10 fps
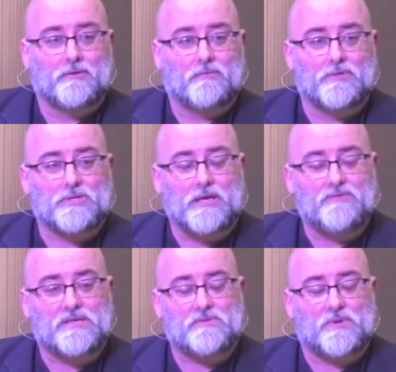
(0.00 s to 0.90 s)
Which
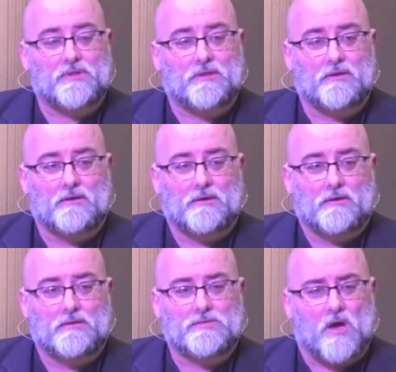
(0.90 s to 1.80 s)
leaves us with
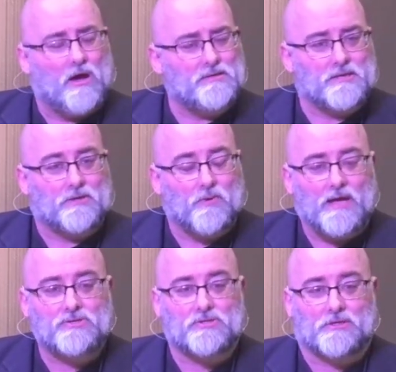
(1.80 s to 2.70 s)
this haunting
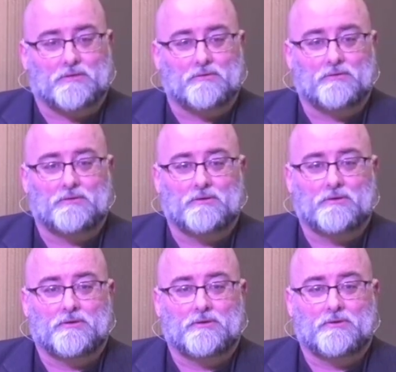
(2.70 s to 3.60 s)
question:
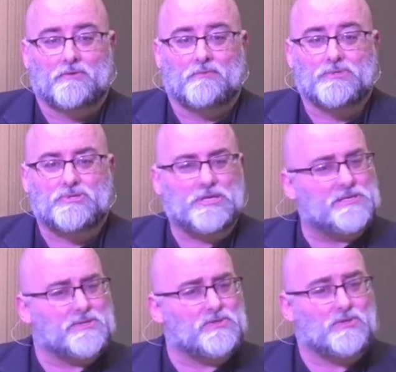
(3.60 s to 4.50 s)
was
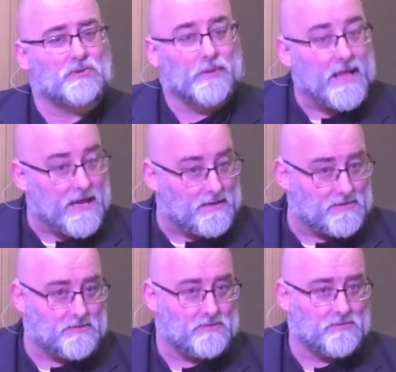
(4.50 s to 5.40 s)
Jesus too
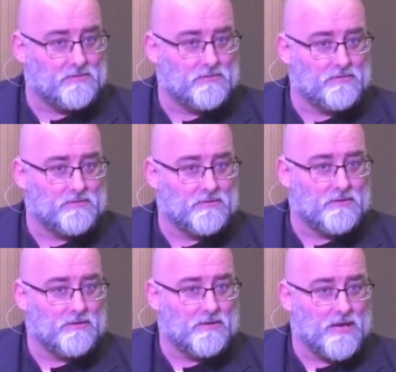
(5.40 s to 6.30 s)
late?
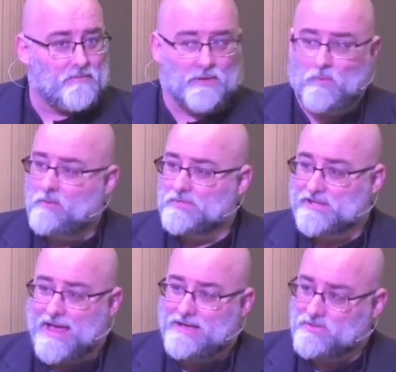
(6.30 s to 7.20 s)
I mean, what was
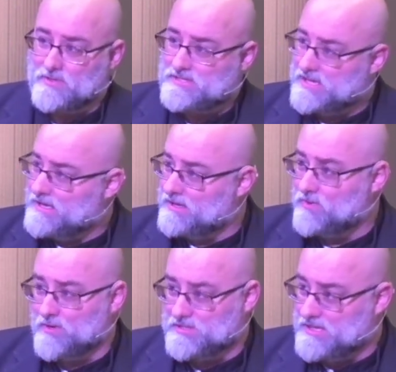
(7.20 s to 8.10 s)
Lazarus thinking
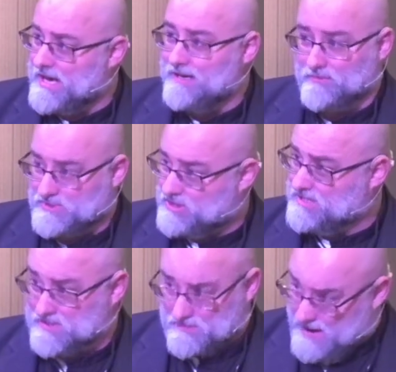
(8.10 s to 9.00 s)
towards the end? Was
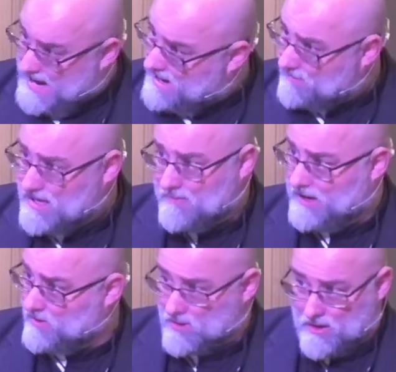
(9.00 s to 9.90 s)
Jesus mad at me? Am
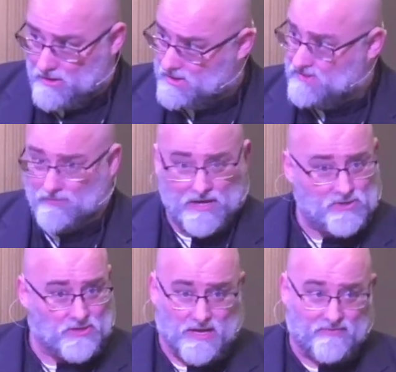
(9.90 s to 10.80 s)
I no longer his
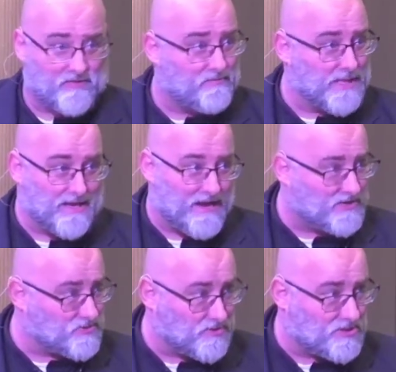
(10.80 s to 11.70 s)
friend? Should I have given him that
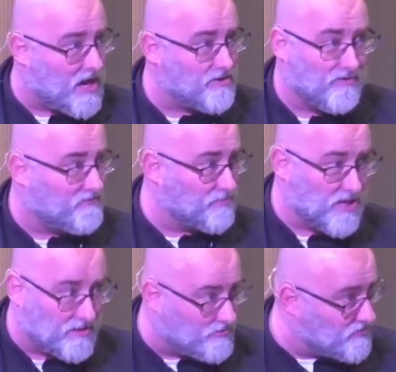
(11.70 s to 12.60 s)
extra taco from
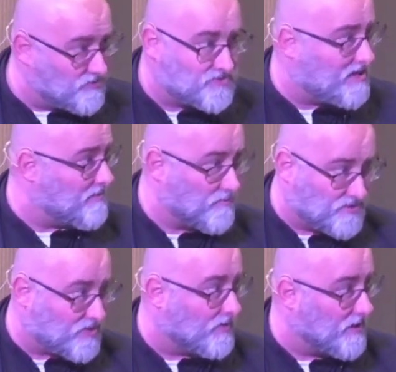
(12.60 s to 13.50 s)
Taco Tuesday? I mean,
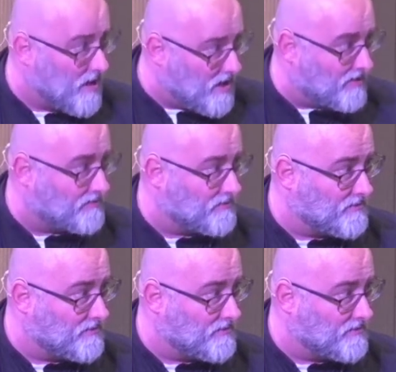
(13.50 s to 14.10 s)
what's going on?